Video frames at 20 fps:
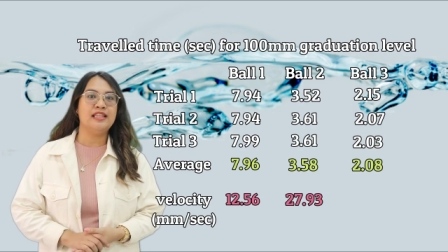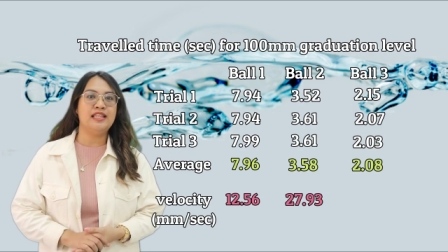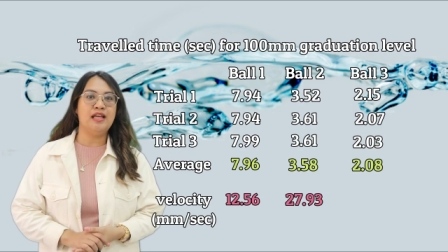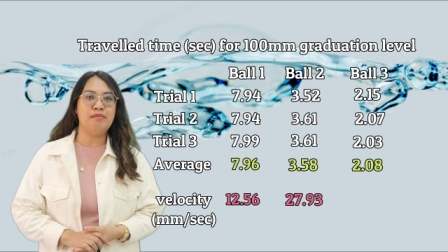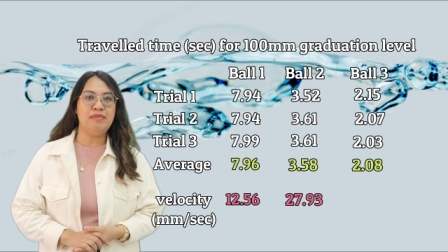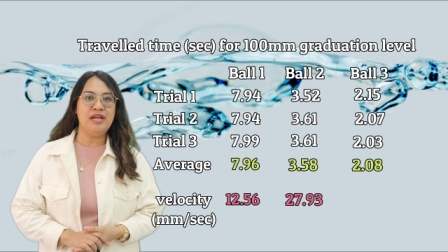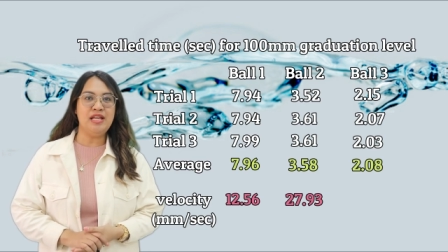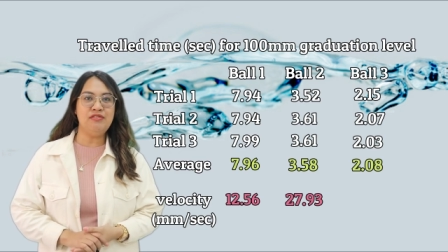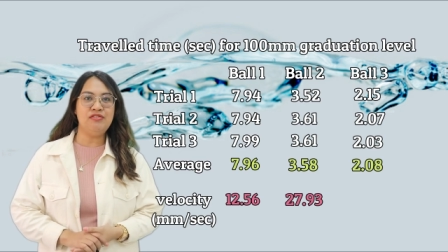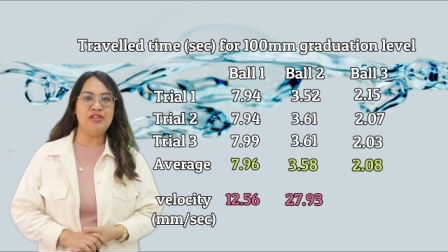
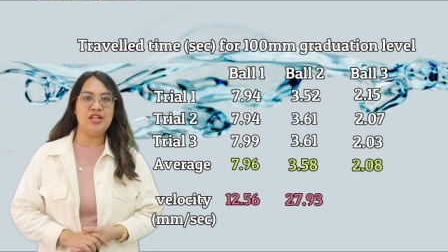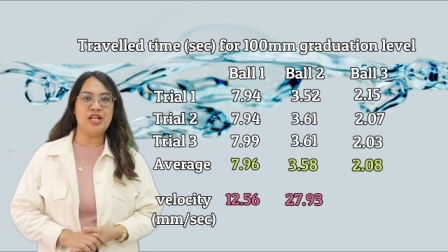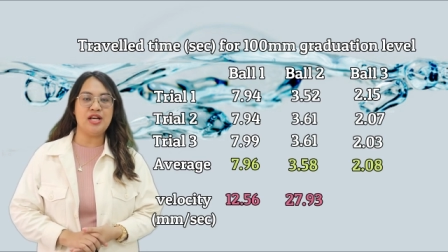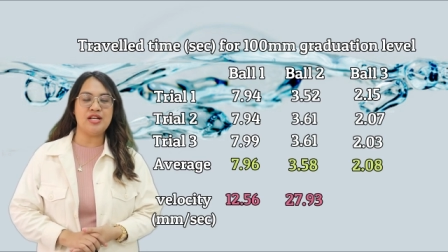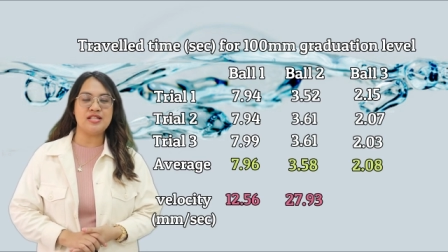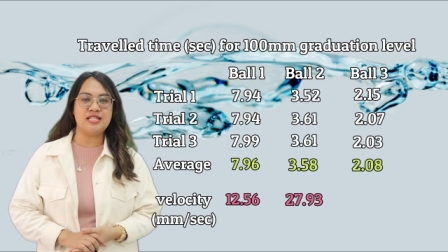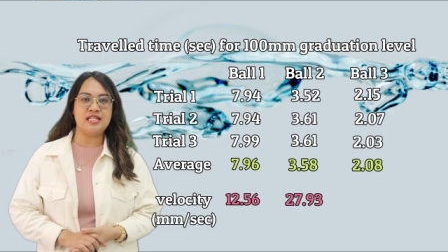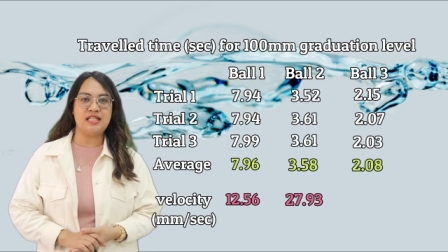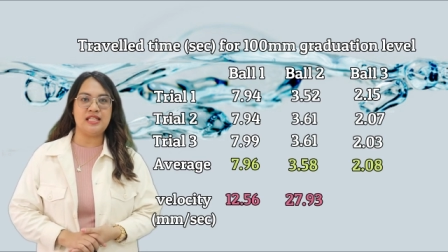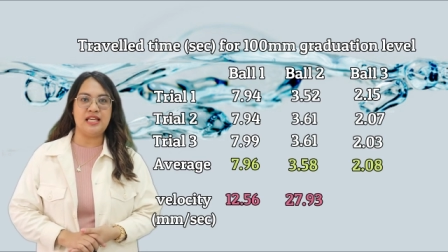The mean
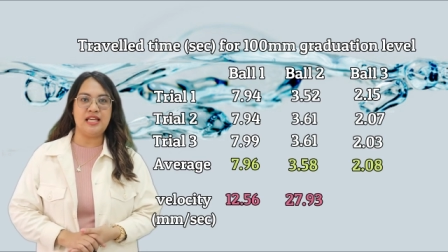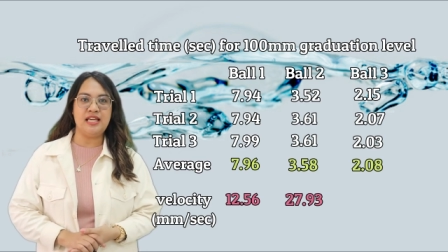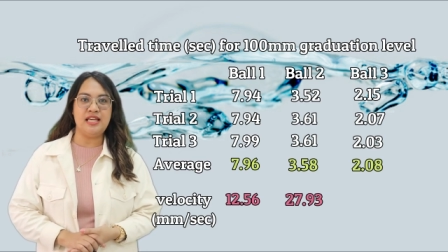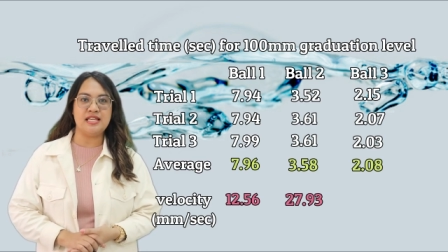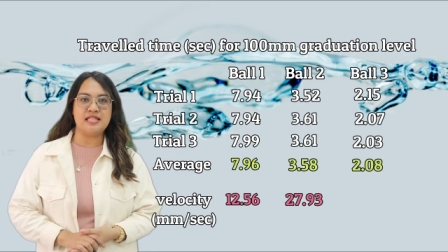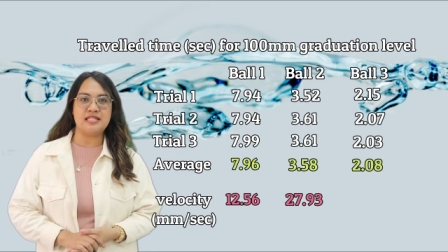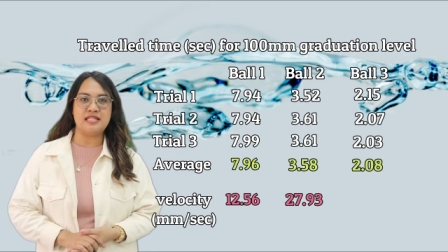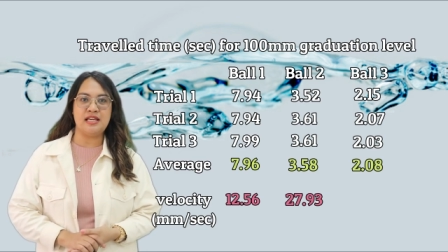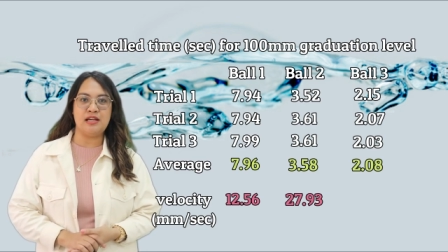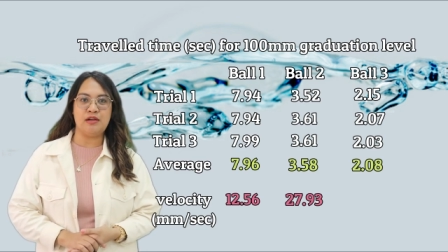
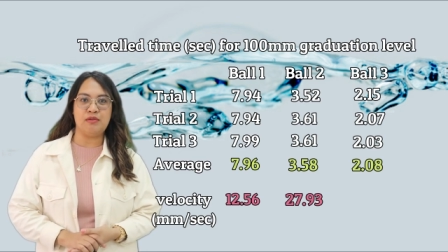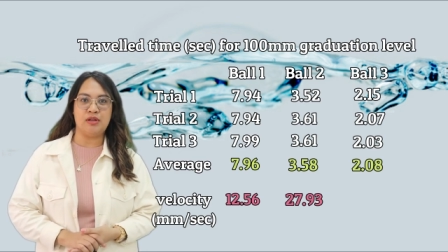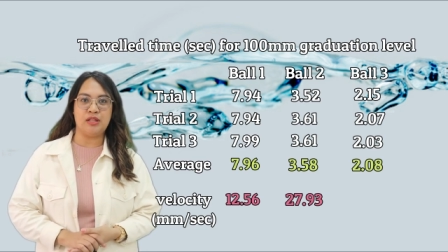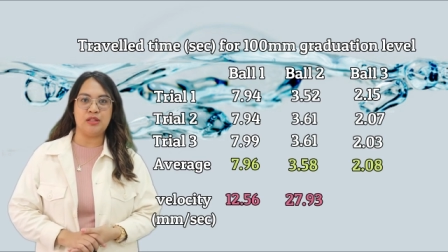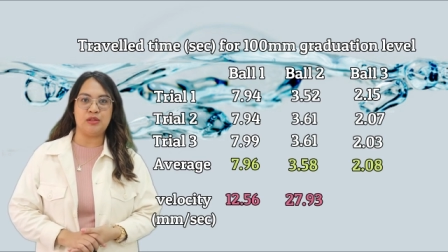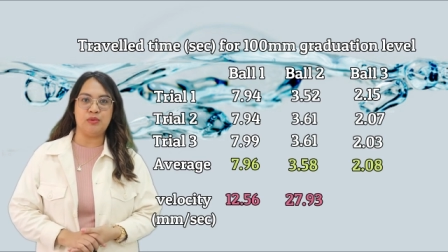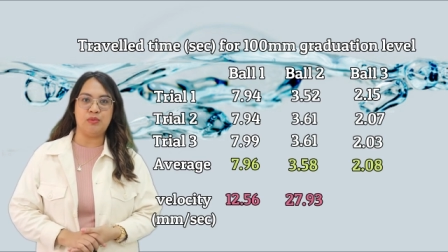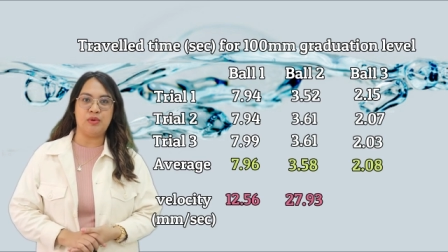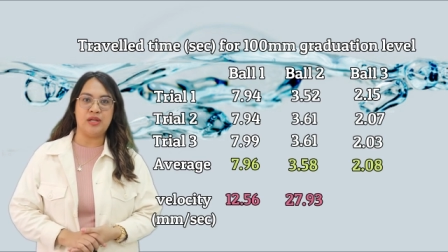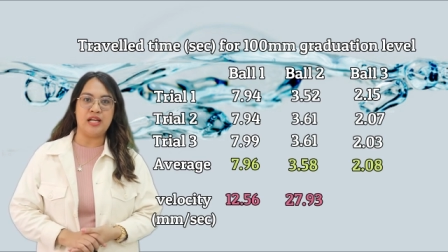velocity is
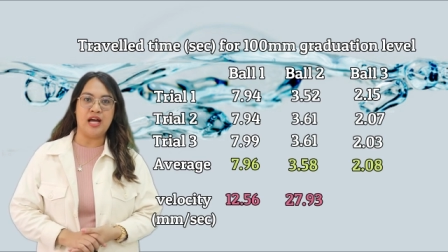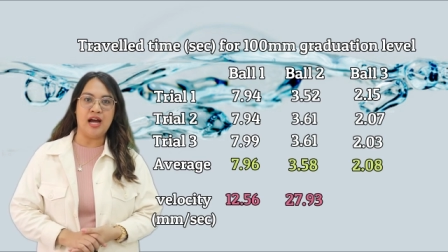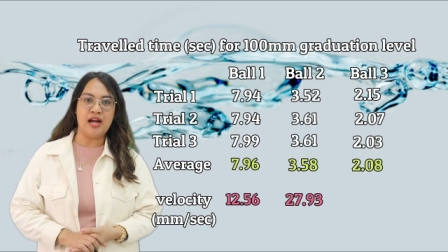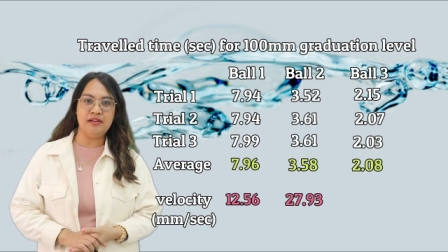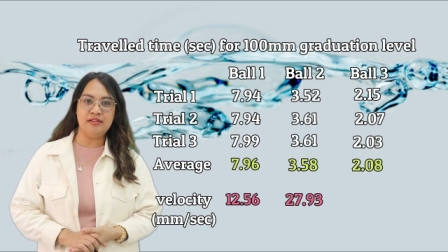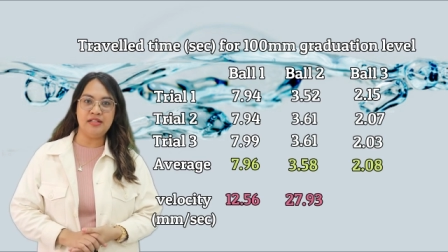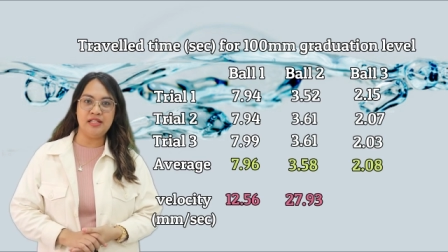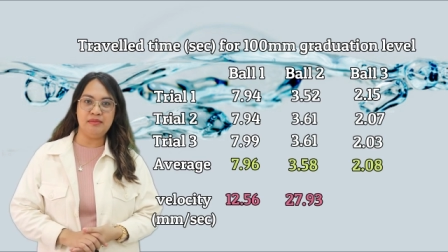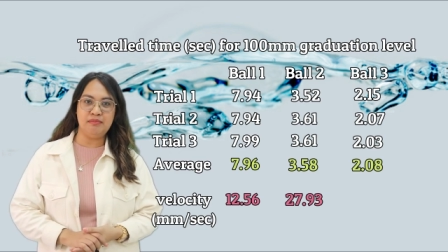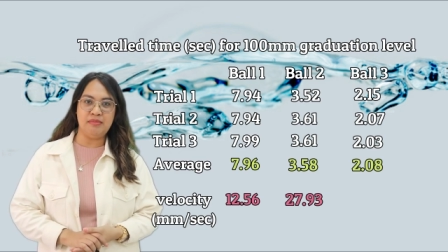equal to
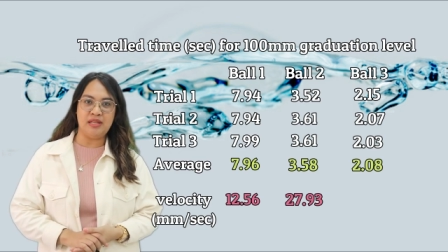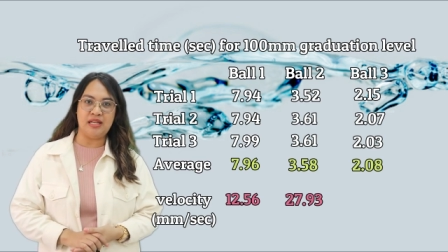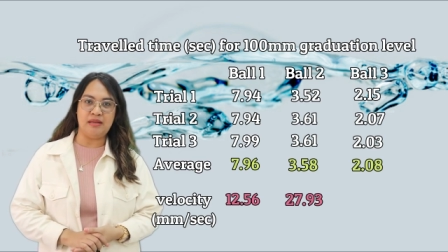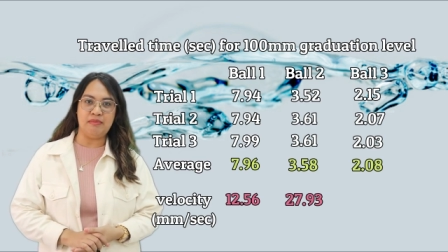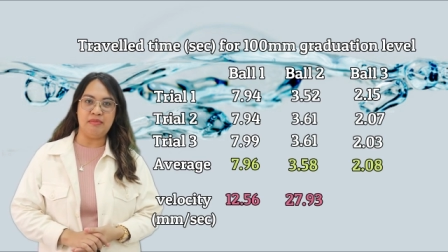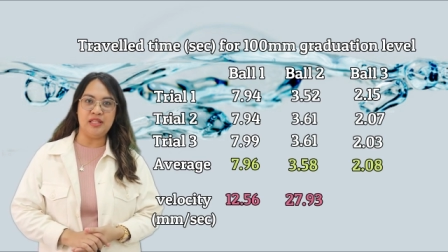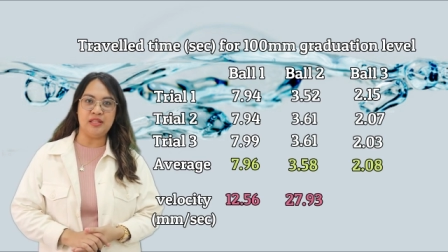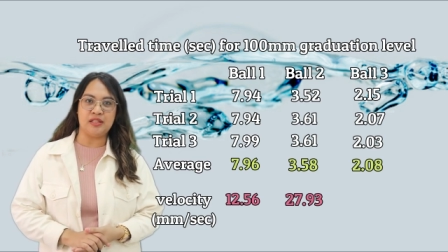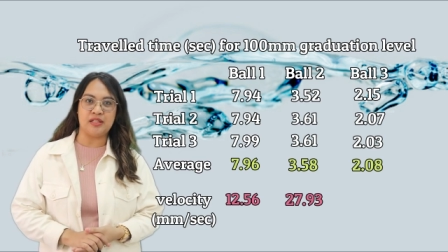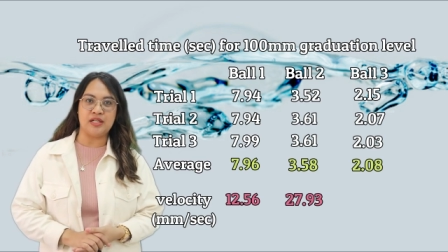
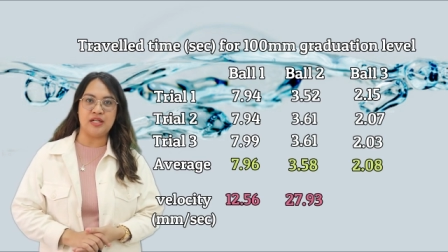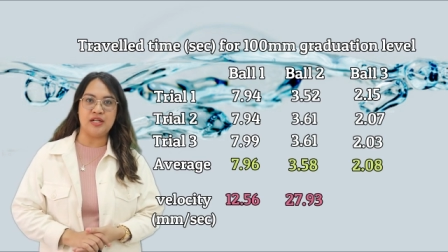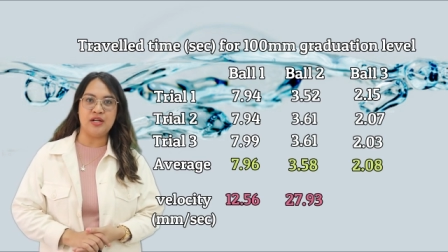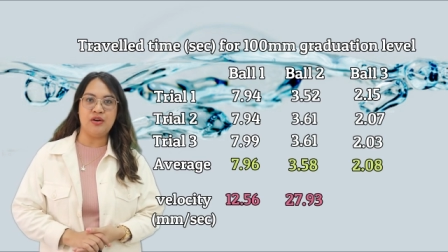100mm